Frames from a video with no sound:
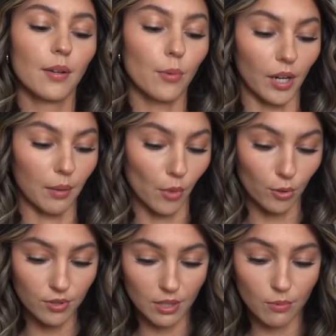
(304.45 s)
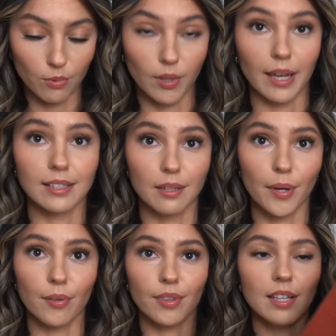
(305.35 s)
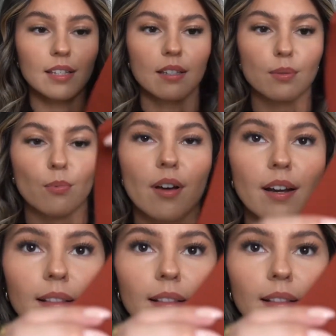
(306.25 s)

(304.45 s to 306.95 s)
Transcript: What I mostly liked about these is, one, I